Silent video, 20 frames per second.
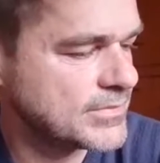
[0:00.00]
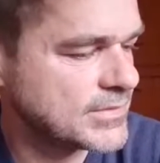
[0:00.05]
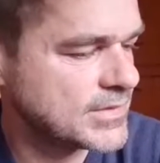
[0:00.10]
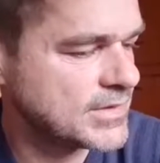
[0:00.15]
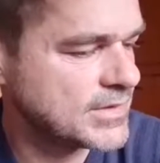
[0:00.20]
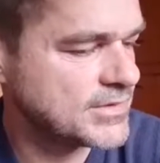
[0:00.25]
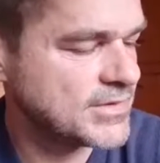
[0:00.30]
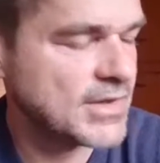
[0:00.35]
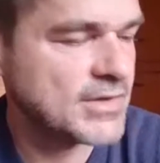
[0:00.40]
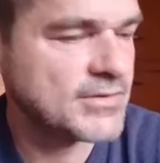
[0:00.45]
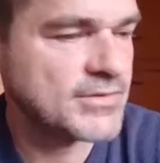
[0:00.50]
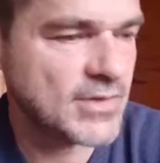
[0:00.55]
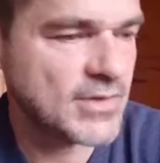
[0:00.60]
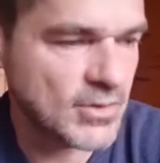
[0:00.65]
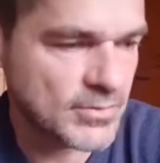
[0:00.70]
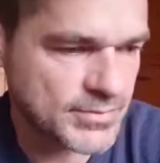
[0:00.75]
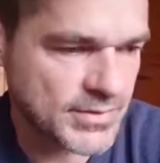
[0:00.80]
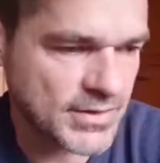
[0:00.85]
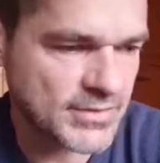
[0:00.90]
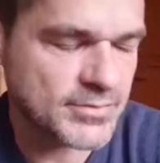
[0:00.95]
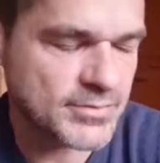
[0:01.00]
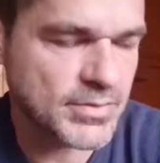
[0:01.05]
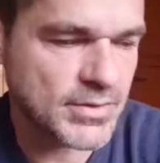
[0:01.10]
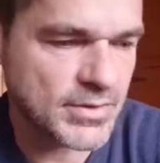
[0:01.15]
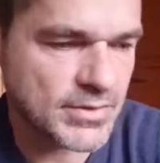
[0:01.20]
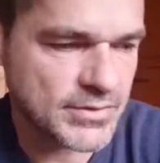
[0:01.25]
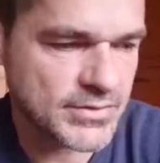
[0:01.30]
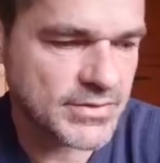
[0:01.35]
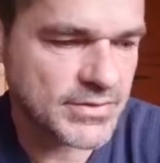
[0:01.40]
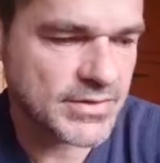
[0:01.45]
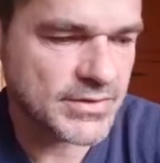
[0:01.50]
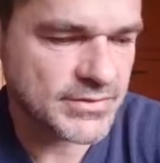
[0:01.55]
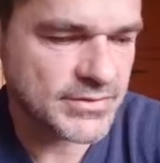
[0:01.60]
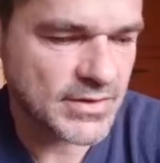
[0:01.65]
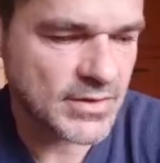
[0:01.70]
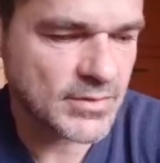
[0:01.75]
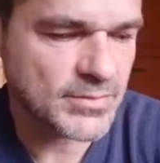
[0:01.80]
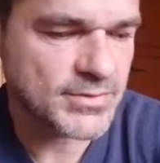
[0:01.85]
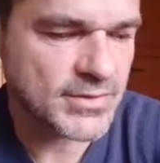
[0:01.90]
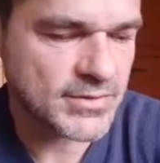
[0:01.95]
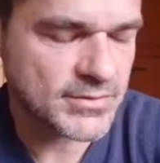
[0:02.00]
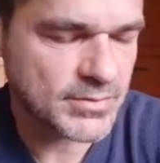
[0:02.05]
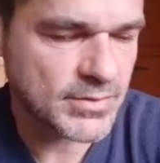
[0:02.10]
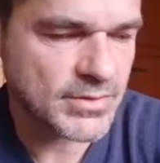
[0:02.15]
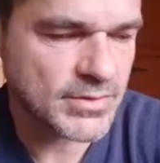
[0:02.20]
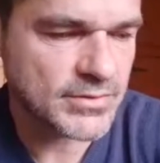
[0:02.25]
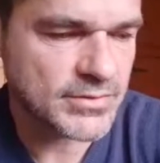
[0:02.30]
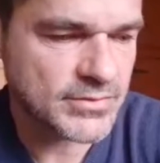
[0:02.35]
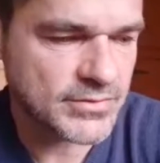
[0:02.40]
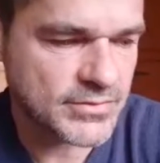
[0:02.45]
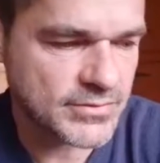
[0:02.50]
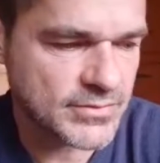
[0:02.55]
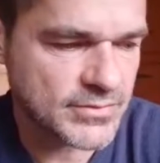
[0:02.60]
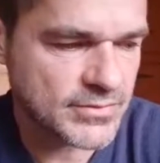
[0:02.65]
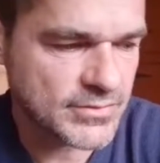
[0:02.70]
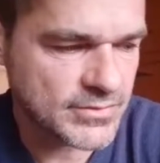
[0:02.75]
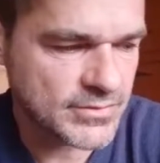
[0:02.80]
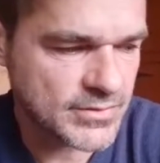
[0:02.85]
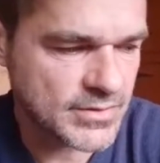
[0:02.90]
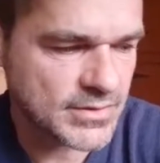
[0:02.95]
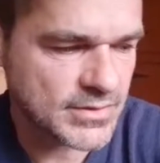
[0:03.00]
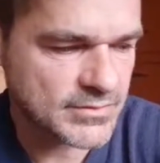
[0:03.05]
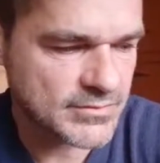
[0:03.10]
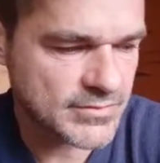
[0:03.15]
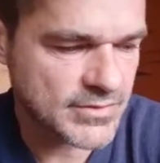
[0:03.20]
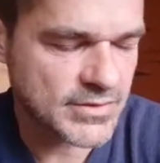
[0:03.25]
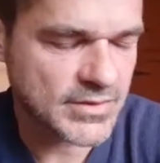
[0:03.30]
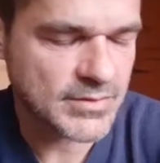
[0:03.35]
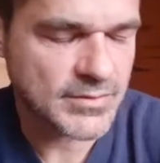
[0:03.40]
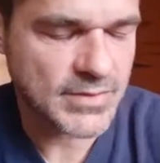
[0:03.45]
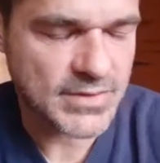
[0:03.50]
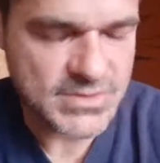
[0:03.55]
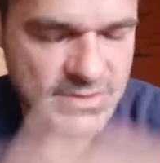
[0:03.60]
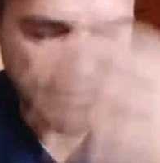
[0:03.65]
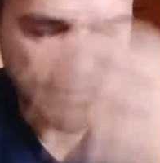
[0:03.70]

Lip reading: it has helped us both. It has helped us both very much. I